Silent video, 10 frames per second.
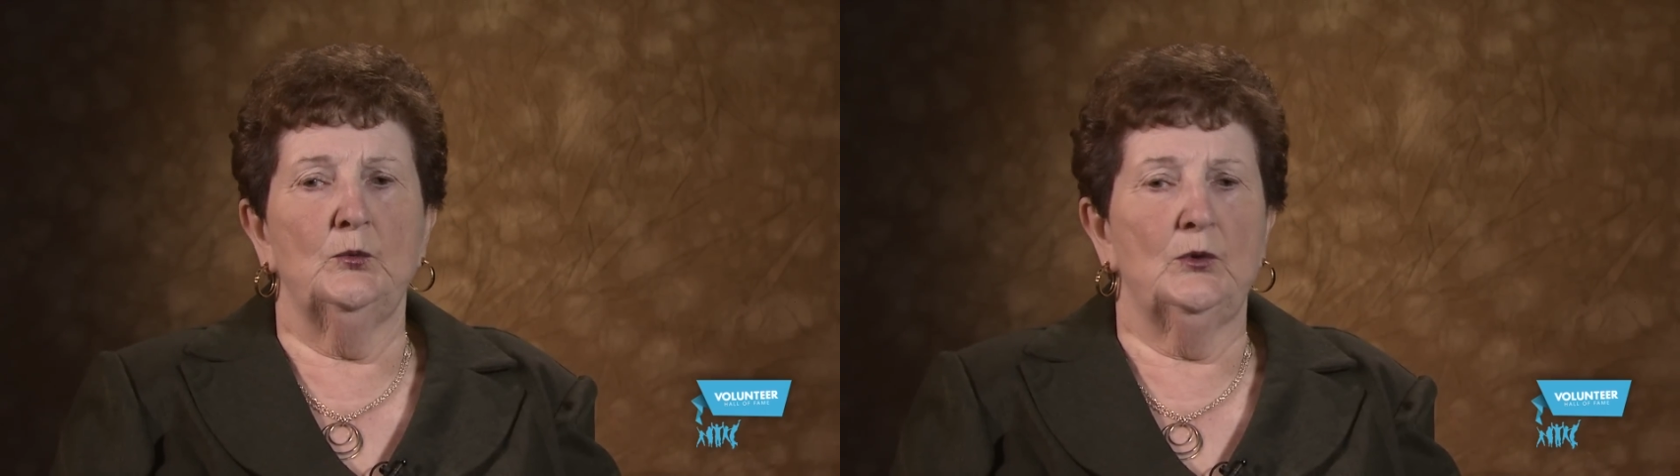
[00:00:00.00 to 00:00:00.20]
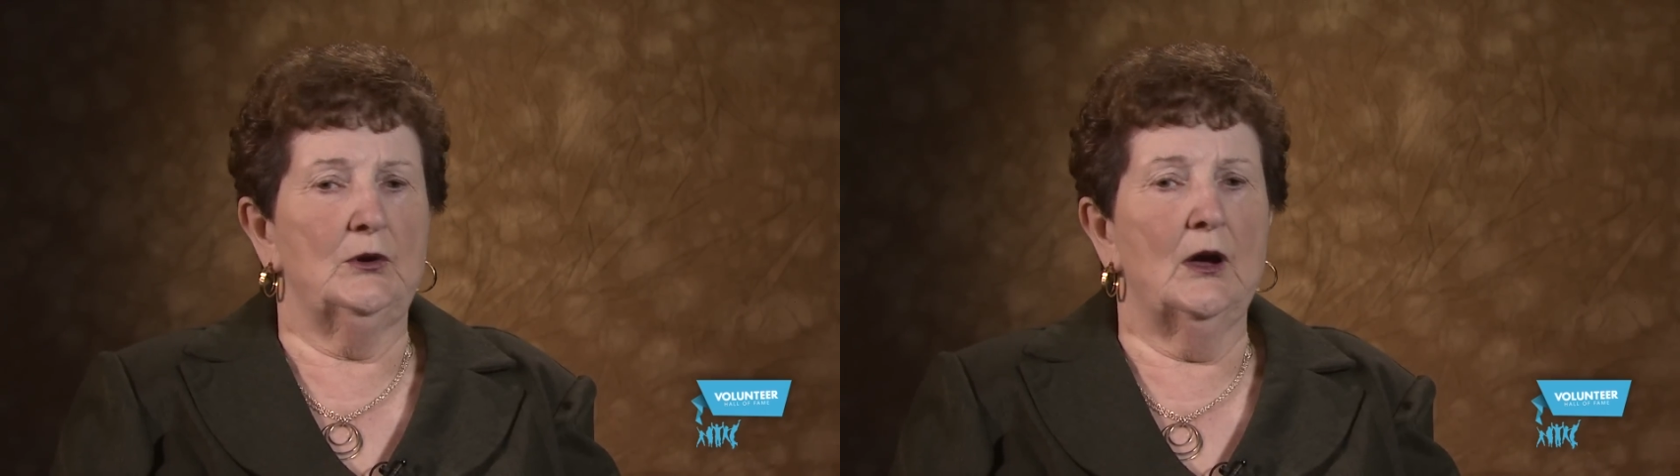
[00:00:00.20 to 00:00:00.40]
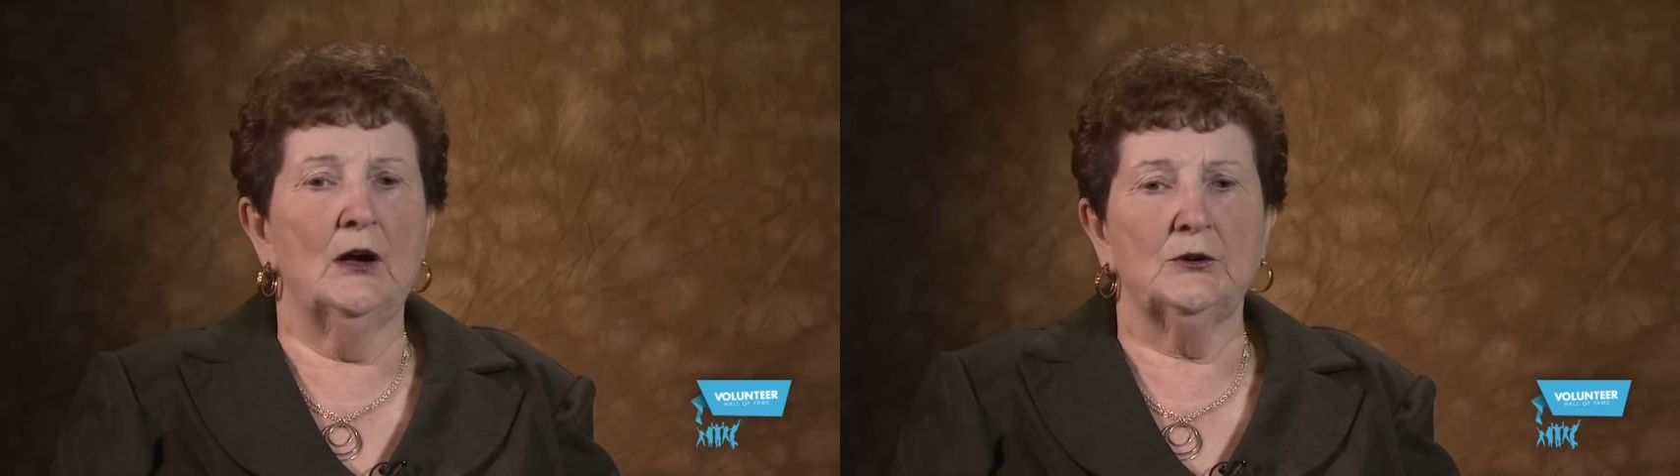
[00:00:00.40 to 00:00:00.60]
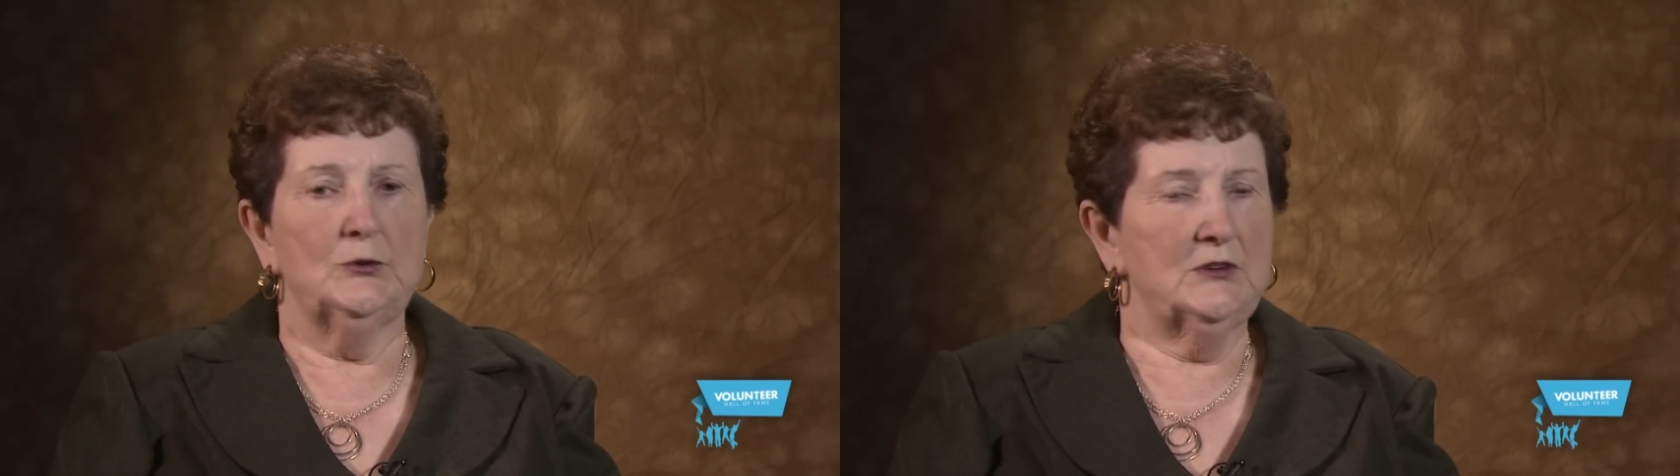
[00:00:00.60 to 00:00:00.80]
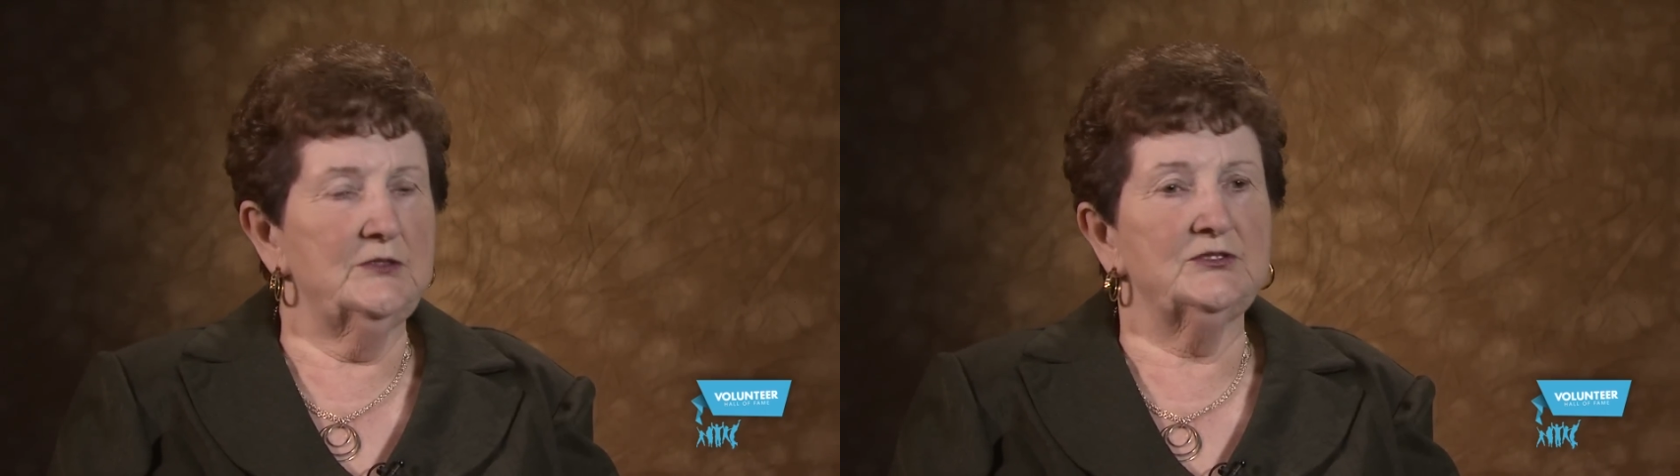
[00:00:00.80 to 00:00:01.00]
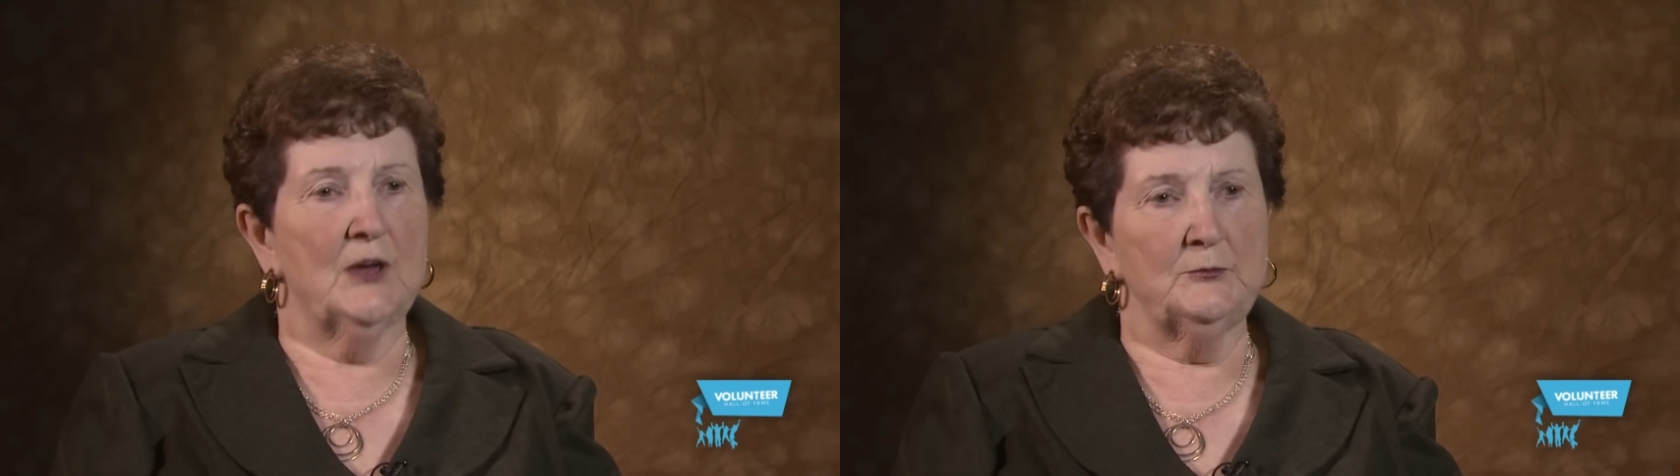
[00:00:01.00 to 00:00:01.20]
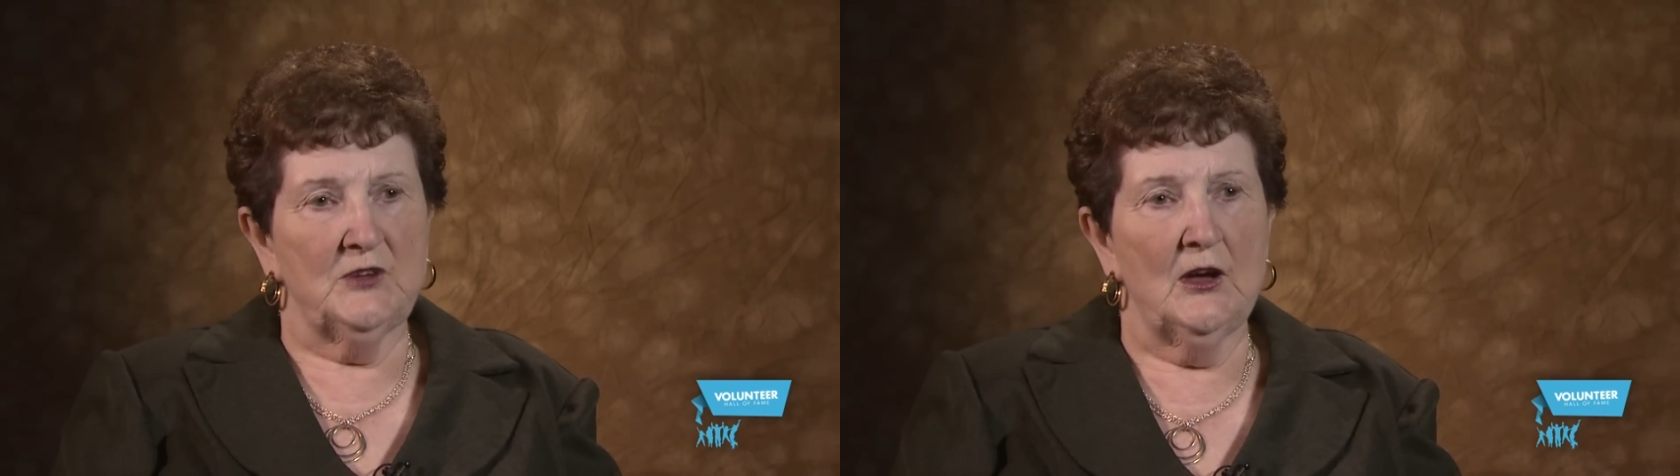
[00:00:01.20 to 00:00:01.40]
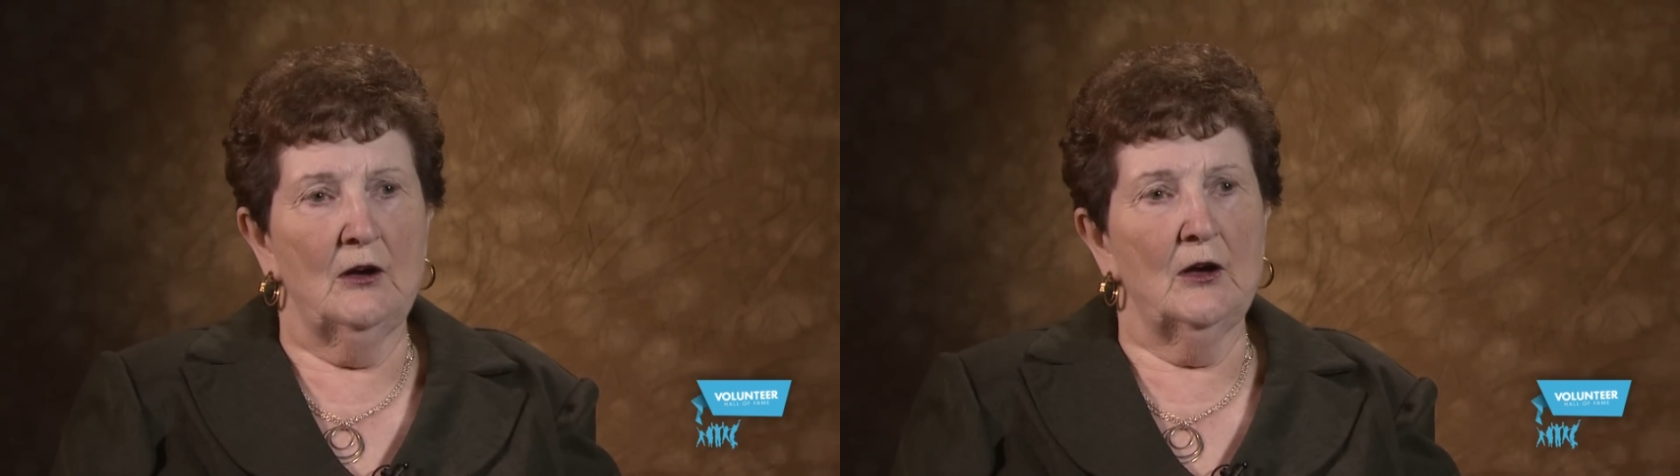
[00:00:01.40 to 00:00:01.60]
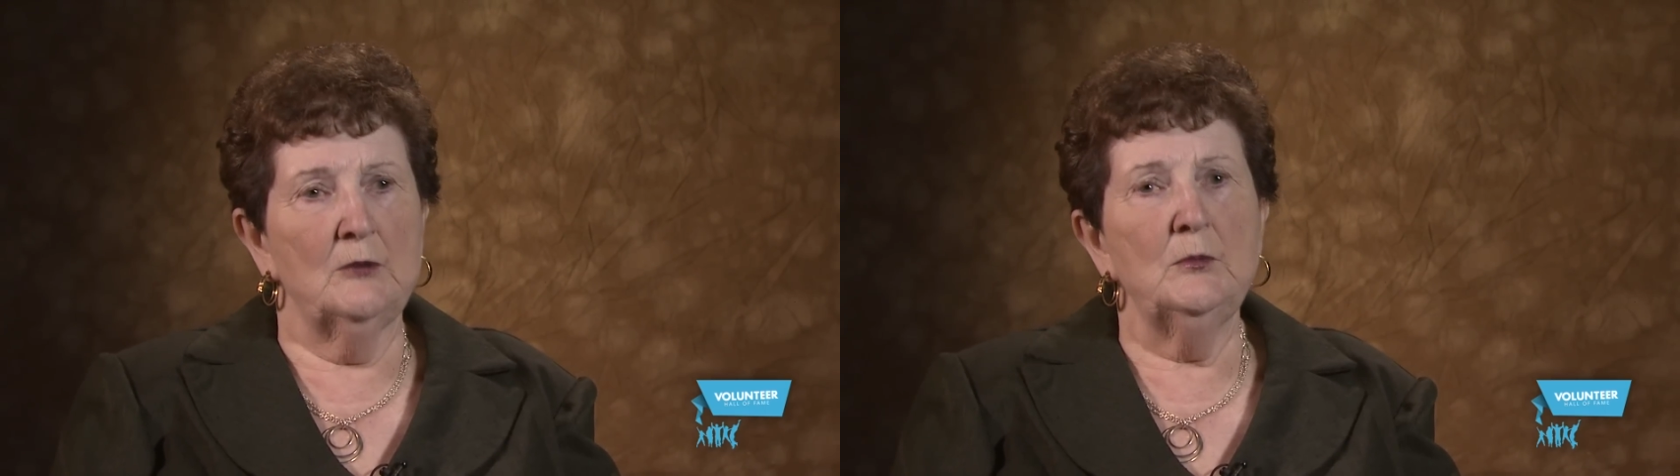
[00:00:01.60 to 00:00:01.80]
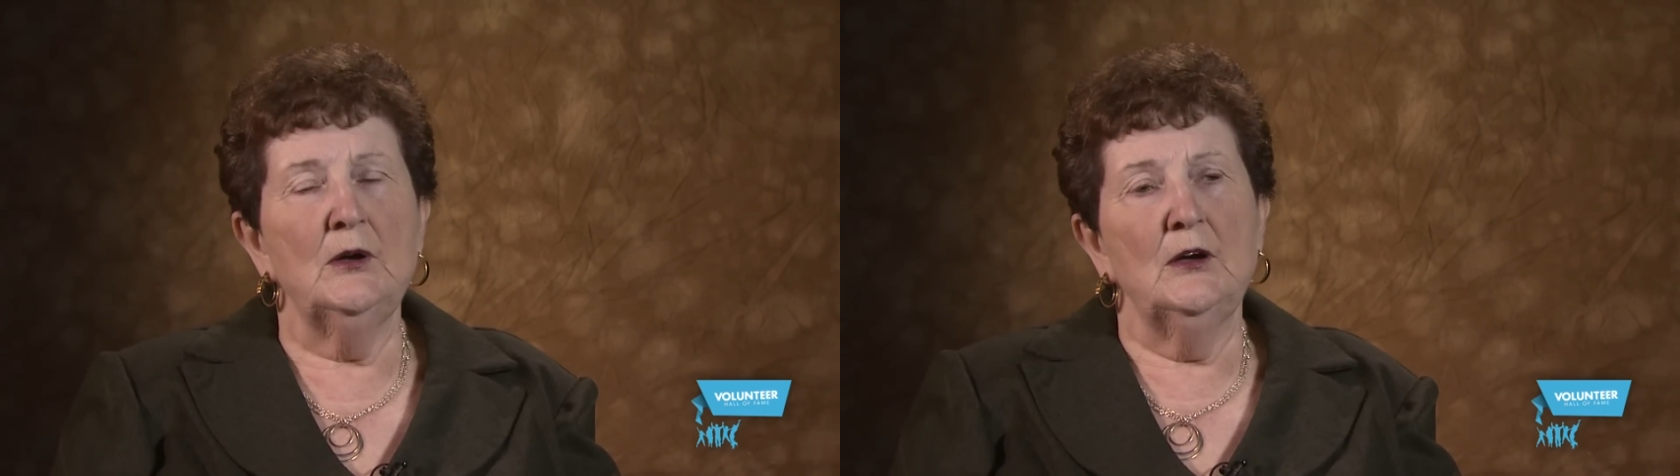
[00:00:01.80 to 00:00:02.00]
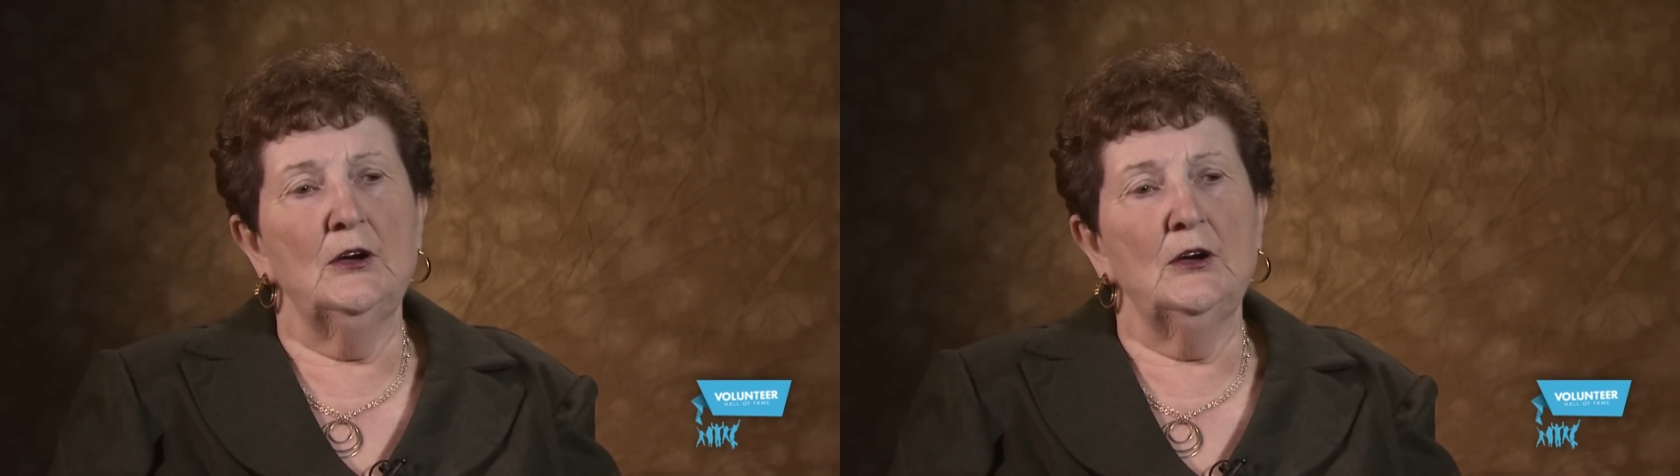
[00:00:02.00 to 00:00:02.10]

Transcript: where I could give some time